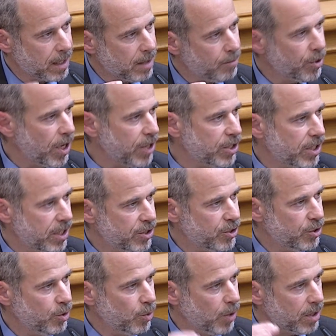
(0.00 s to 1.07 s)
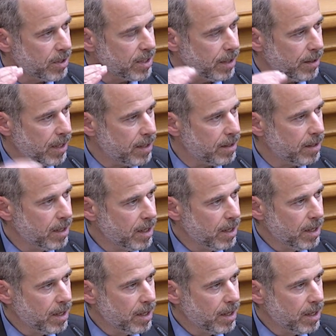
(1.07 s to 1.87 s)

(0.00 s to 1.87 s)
compression issue where, and